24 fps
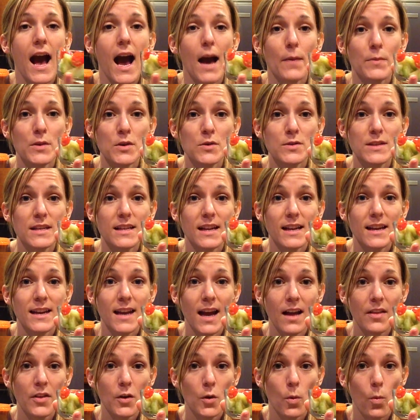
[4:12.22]
I'm using
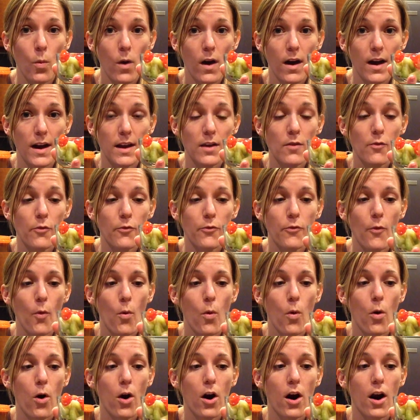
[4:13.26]
another one
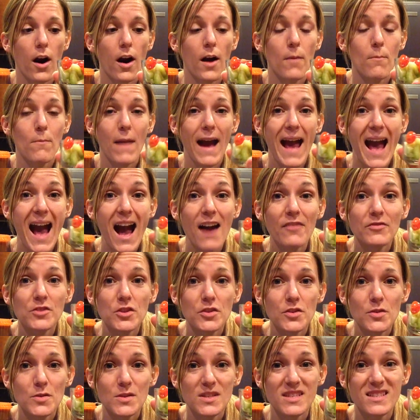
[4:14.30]
for my
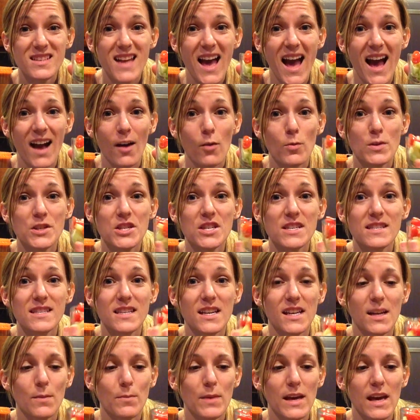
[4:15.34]
afternoon snack, which is
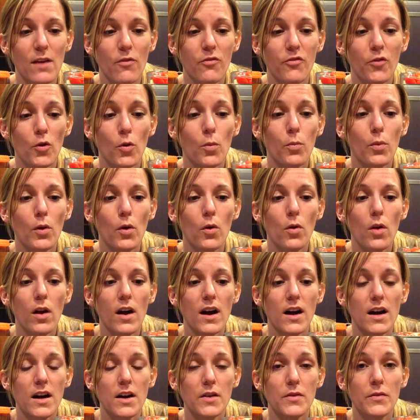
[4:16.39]
gonna be a full bowl
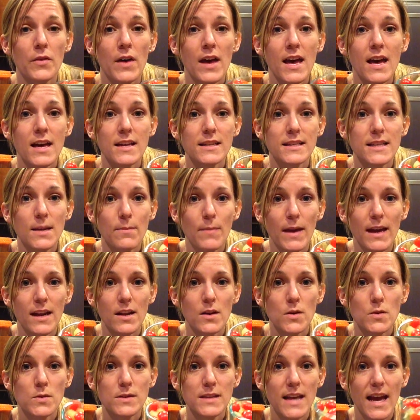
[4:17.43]
of
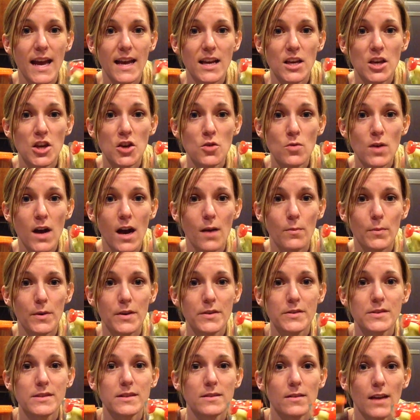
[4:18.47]
tomatoes and
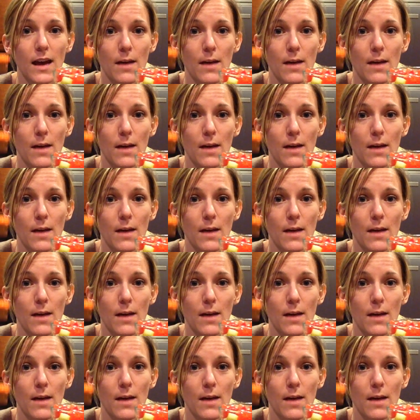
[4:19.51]
cucumbers,